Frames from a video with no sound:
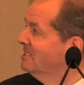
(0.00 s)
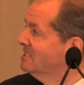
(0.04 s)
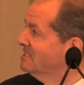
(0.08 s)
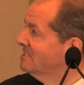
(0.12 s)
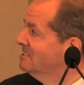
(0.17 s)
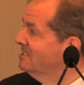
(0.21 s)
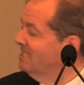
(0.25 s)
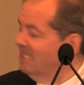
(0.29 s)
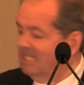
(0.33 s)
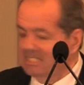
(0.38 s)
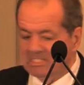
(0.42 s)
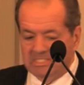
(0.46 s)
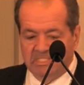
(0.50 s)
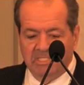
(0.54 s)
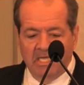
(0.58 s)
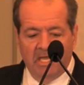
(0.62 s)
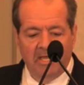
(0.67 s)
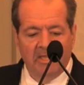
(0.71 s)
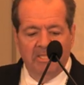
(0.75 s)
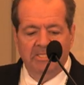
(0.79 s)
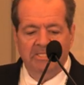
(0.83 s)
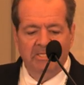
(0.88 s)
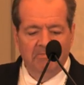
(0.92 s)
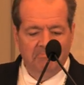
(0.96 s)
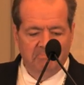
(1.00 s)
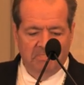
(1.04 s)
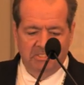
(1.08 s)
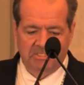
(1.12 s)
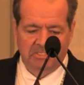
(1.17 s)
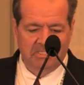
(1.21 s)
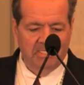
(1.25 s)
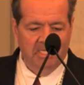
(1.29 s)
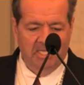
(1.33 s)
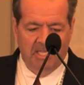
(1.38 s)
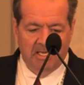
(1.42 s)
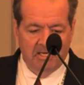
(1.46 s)
this thing is dialed up to
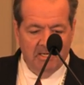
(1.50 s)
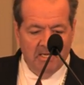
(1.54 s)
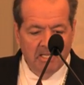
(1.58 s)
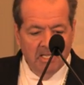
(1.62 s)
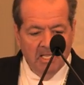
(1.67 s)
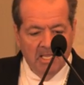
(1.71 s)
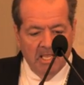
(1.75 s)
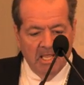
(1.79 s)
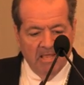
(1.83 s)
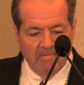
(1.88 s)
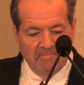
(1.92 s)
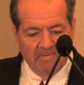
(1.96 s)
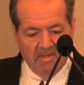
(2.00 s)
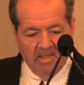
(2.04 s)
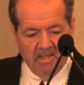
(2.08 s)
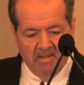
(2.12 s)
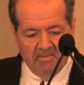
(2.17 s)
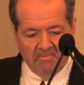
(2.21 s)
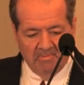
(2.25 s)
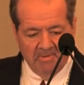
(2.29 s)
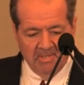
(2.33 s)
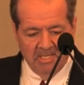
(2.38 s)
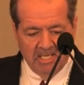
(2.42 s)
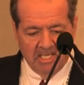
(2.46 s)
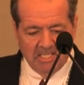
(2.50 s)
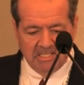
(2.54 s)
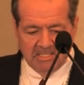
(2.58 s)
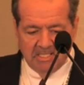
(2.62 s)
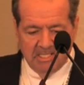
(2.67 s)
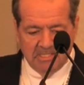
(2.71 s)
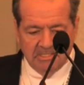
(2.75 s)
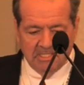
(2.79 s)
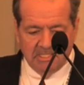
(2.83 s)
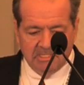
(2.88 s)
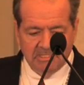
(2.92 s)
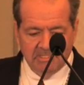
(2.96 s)
10, if everything is
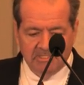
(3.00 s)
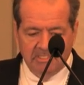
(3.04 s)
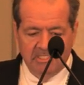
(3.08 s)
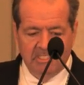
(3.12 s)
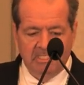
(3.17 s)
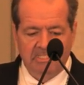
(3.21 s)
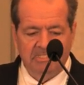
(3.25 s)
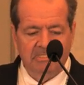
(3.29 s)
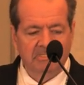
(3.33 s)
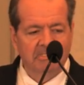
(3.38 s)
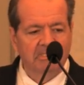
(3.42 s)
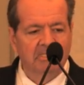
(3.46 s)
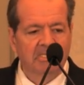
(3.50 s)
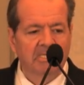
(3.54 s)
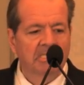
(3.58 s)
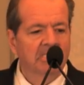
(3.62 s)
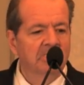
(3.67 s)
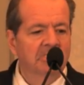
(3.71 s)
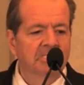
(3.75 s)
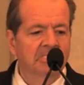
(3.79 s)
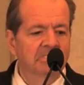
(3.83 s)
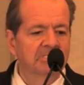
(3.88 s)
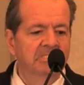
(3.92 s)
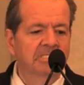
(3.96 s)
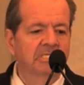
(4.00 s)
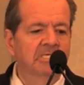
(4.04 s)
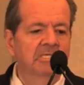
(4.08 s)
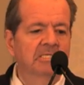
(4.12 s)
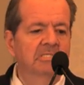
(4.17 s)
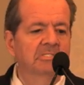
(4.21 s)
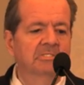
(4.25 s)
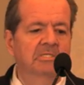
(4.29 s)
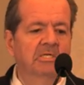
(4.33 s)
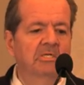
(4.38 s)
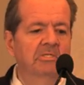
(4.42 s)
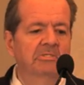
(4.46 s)
on this list, this
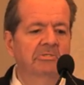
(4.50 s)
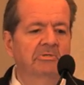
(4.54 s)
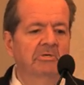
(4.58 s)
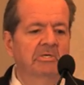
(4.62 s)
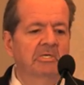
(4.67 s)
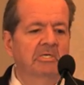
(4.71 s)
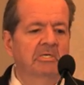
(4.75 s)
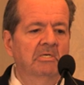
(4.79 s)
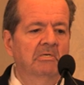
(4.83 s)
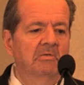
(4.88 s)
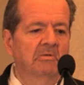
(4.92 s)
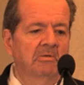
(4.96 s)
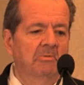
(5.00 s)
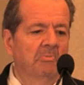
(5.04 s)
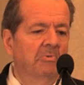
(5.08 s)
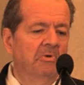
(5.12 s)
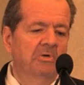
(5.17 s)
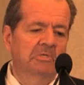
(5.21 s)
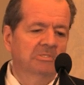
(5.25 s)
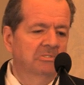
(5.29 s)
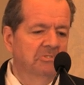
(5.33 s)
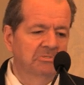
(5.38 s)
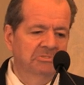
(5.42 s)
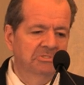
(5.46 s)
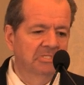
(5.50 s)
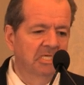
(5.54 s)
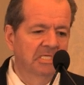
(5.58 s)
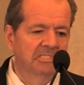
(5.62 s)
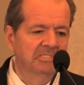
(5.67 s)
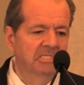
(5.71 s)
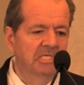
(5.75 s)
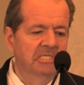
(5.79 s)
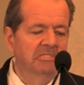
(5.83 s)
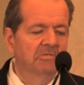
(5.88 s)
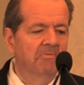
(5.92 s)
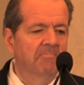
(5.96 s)
kid is going to look one of two
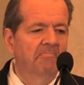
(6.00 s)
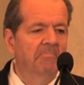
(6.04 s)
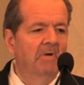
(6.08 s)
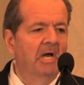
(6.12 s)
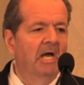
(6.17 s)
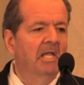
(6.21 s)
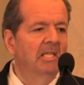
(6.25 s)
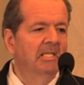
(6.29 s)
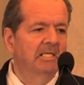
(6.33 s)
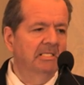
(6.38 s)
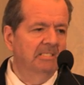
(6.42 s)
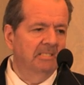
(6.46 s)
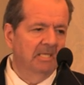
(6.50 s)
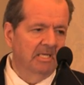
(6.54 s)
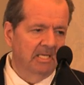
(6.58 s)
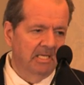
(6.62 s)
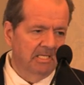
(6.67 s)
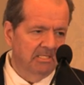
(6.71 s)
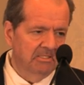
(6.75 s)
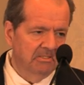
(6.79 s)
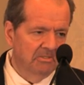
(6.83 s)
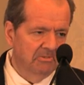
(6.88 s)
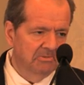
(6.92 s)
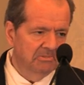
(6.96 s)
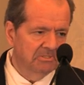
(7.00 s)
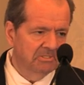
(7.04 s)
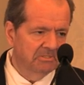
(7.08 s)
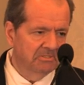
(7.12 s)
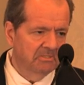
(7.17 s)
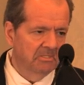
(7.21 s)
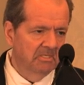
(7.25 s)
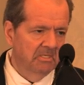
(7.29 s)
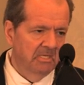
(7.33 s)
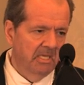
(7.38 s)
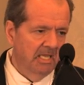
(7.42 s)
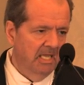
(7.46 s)
things: either
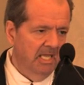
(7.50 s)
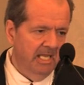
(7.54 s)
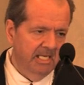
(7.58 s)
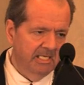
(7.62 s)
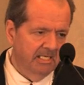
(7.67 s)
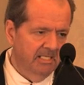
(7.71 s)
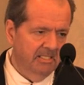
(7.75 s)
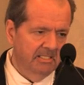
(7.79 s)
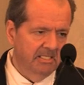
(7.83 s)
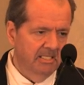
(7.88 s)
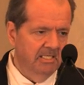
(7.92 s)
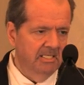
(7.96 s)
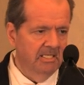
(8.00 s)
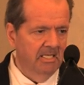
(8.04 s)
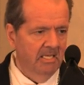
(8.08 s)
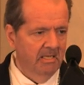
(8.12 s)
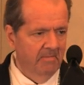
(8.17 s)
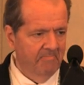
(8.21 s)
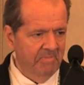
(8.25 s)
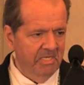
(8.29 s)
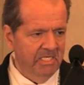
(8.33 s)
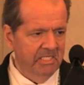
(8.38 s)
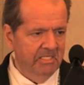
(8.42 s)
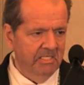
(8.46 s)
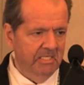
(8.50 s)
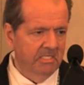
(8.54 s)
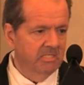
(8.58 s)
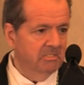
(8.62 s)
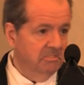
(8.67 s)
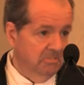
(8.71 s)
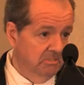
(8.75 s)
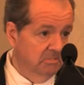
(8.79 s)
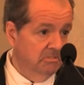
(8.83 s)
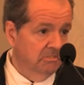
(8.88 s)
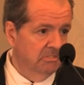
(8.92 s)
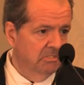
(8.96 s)
polydiagnosed, ADD, PD,
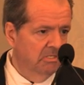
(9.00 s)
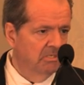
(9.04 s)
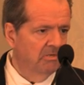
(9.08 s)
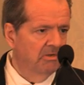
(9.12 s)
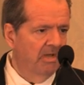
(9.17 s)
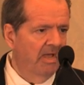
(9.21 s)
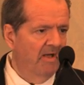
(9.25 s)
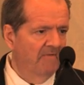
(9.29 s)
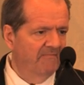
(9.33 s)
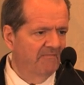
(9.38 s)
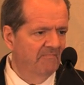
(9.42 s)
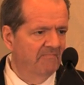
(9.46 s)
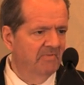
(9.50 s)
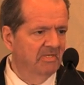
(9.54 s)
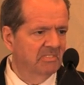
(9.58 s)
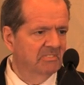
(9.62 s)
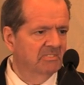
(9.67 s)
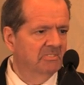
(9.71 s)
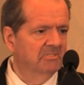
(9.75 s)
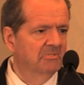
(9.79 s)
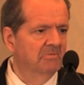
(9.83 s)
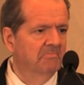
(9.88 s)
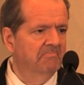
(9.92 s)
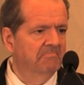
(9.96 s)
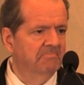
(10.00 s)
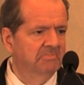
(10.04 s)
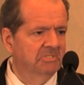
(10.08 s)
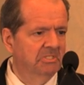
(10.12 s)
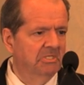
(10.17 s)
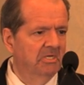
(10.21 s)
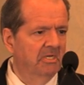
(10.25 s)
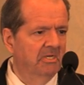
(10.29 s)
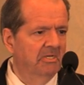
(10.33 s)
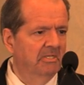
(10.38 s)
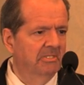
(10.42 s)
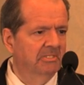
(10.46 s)
alphabet soup
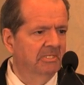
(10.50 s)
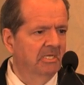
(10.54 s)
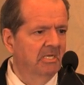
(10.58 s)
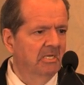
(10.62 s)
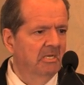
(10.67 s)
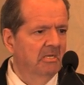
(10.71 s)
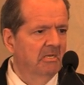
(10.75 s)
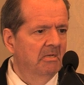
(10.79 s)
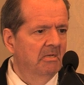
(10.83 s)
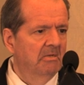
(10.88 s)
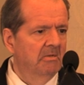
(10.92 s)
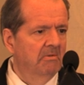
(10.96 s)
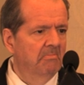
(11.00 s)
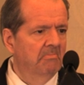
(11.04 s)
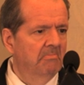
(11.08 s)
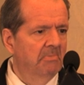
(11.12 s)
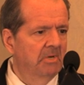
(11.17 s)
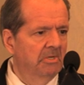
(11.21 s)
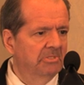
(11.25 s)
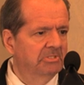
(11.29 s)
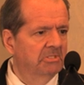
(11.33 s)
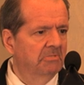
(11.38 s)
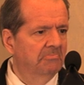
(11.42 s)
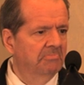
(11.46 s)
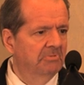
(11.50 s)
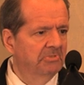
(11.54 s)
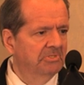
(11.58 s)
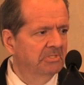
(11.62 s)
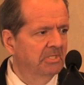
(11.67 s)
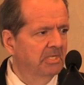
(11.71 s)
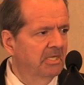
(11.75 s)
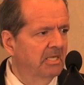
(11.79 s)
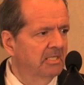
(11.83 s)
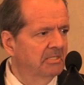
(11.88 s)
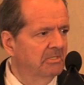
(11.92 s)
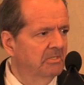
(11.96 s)
child, multiple
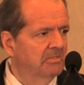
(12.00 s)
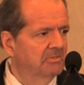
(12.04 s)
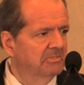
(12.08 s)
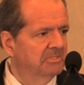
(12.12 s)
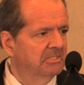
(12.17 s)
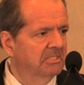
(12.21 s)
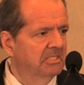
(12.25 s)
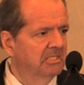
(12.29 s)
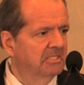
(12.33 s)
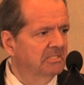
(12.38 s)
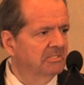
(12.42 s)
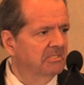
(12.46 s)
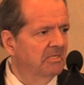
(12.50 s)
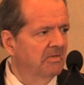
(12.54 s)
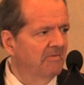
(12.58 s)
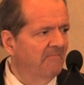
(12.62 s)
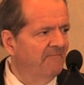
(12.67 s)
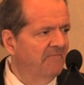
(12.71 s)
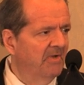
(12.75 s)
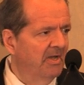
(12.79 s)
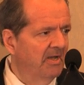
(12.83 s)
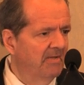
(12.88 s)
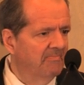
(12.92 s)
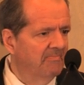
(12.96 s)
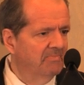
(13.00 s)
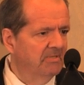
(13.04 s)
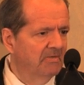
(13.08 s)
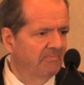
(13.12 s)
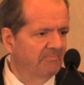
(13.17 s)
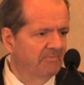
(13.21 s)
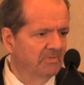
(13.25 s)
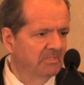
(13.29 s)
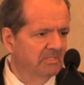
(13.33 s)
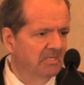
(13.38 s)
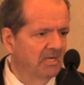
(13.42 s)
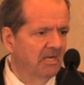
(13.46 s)
diagnoses, 5
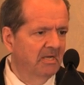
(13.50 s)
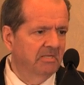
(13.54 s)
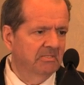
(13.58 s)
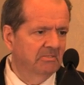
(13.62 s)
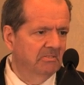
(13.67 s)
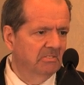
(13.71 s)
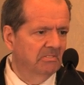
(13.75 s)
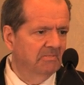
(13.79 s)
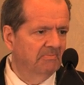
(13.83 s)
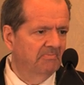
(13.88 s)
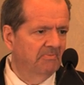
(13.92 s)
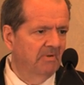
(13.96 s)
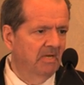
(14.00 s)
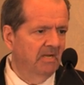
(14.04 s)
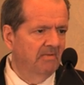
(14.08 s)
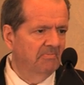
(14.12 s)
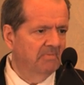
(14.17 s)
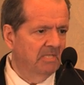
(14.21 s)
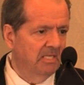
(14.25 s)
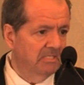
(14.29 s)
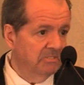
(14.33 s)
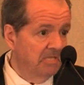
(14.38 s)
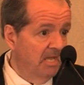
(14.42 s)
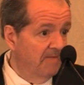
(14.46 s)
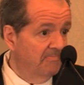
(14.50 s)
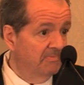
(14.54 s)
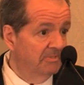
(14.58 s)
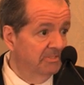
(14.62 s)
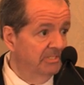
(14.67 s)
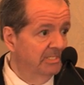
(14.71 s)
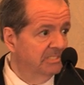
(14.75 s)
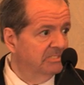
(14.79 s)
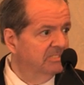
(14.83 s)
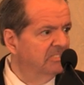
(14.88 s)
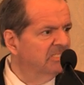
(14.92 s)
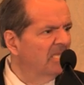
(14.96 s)
different doctors, and you have a
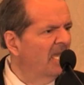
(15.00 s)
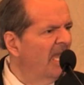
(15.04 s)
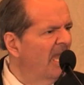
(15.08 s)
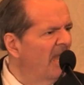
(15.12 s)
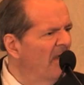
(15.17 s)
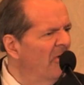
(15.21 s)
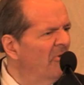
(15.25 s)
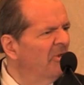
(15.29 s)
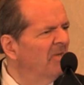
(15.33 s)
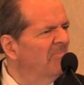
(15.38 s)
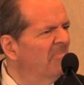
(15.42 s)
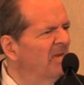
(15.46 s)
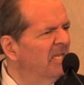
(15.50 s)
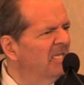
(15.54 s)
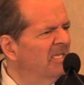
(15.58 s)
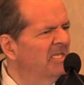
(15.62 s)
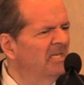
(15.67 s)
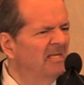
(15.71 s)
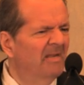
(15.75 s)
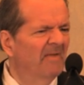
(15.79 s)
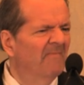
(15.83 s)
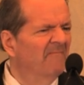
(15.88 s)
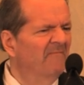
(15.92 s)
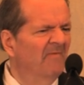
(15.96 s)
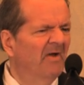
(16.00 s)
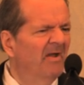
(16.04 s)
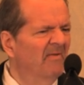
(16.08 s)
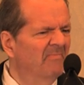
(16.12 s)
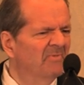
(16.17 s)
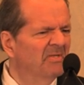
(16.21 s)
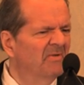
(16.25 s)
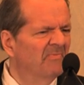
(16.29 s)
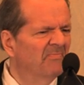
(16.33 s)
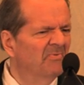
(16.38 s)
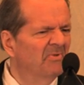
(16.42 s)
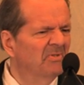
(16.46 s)
list. You say, how can my kid have
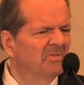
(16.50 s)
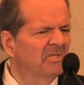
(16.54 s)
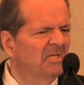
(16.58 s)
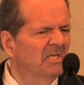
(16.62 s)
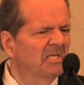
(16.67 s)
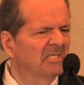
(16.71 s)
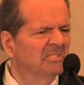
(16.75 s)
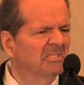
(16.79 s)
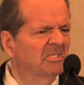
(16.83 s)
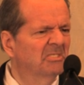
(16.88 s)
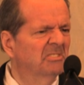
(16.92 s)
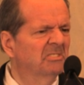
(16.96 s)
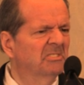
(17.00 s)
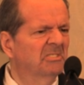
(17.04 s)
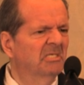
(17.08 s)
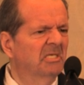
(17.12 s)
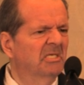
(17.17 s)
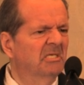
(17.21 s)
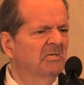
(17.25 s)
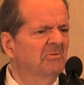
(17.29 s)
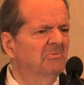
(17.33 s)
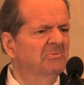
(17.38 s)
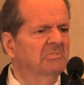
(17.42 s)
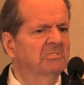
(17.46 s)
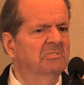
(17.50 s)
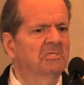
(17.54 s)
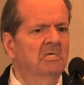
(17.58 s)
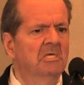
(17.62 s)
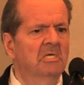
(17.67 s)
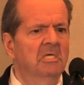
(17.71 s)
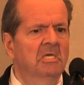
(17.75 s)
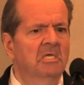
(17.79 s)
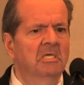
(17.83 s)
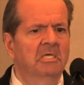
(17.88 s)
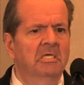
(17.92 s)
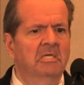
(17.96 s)
5 different things? This is a kid who's,
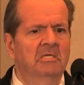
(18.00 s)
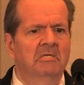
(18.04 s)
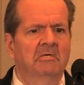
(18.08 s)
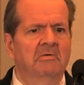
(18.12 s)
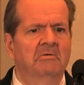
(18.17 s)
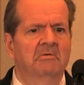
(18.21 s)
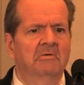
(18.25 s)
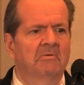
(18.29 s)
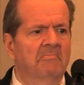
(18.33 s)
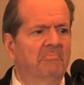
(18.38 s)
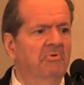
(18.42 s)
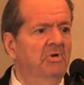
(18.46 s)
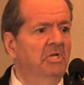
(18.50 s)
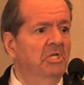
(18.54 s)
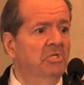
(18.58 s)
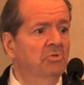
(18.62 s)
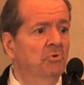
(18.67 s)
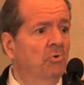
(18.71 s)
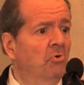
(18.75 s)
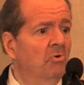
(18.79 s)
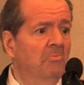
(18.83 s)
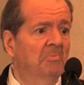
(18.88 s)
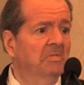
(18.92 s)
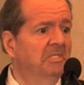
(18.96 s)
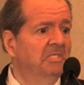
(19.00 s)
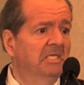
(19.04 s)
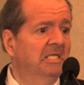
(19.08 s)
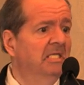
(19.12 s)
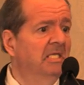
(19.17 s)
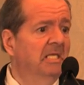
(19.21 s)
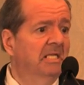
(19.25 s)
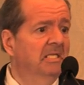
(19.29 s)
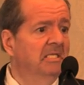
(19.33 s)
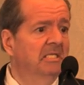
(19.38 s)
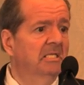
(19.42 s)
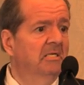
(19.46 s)
pretty normal, didn't
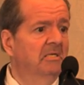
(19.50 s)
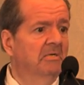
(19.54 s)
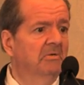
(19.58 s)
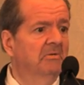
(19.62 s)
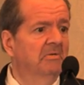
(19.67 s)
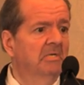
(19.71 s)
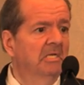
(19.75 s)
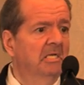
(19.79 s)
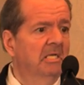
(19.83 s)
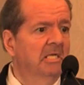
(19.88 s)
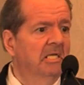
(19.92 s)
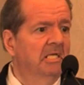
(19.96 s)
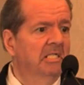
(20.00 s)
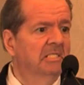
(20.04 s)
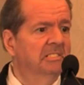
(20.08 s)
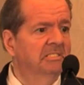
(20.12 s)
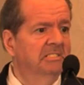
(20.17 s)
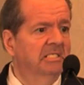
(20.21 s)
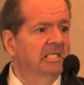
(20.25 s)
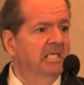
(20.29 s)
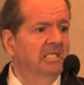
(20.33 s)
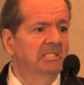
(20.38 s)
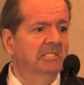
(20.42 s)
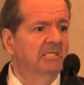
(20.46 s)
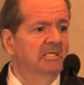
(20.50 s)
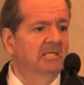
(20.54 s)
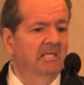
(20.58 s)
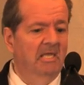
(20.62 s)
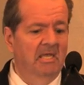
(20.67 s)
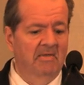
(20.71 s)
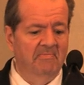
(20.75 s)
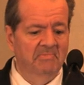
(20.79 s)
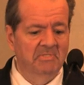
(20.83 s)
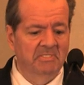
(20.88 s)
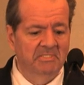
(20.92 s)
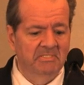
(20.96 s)
get, this kid didn't
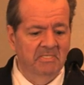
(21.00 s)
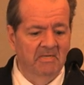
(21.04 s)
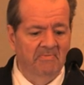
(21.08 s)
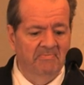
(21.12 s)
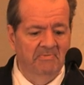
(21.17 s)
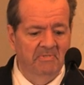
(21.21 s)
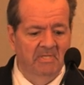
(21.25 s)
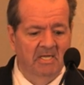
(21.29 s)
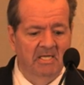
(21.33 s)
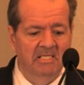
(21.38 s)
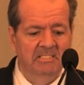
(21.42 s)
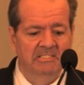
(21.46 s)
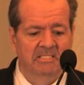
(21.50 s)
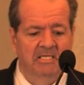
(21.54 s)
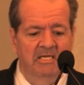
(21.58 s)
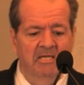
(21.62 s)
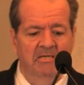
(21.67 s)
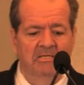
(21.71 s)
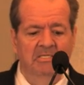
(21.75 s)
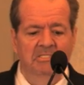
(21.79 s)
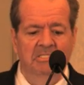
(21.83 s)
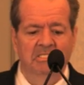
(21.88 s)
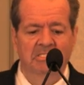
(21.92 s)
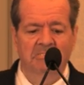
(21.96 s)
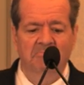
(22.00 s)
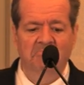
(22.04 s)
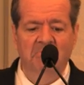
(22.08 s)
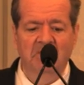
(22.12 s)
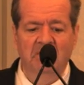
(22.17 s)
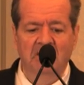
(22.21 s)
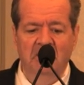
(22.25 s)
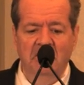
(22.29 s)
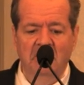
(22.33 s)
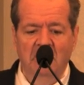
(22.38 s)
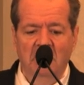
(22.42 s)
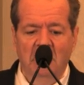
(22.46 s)
have encephalitis. How can this
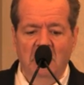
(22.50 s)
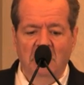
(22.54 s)
be?